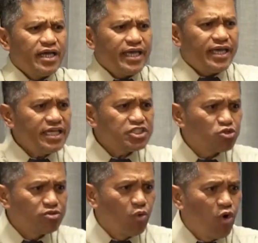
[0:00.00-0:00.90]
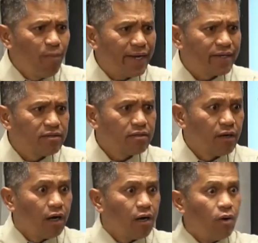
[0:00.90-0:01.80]
he saw the woman,
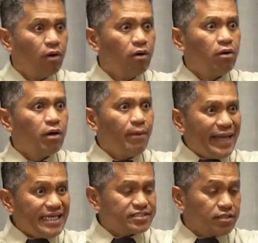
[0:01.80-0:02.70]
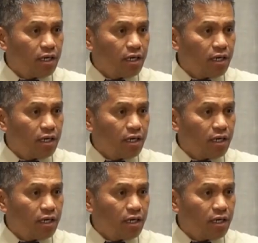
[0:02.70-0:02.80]
amazed.